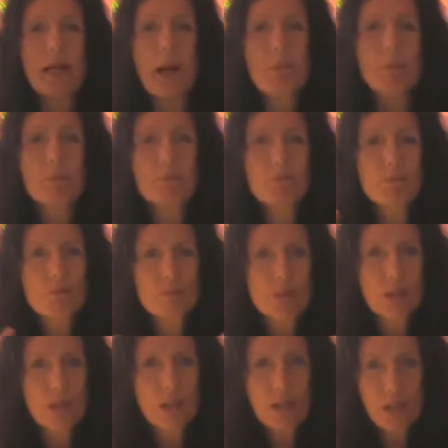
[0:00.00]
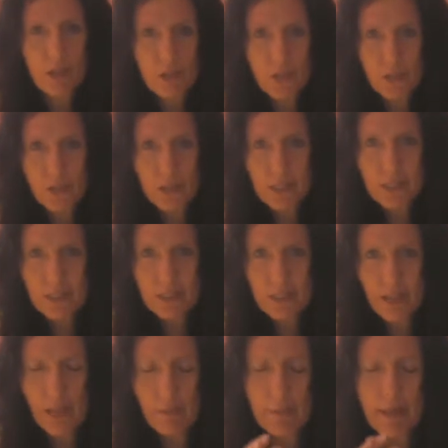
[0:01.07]
up a choice
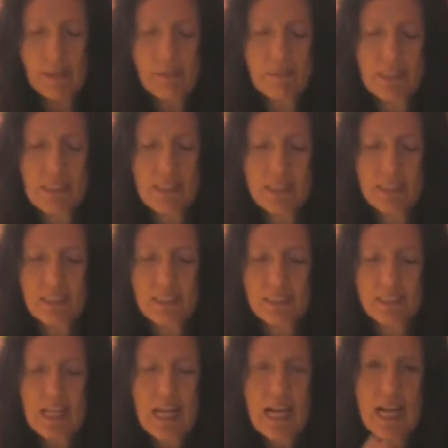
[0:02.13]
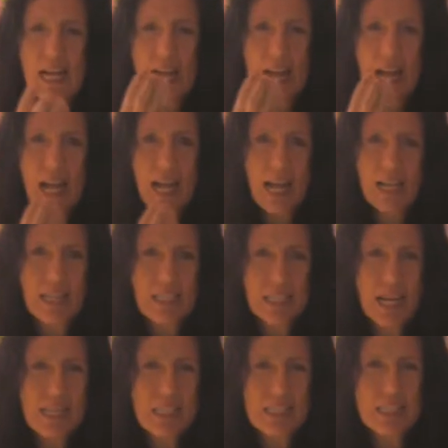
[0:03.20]
and manifesting it. And
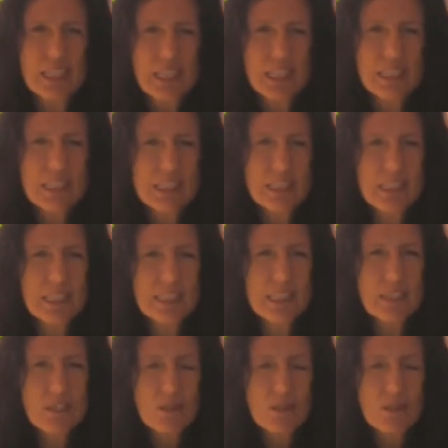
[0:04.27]
that is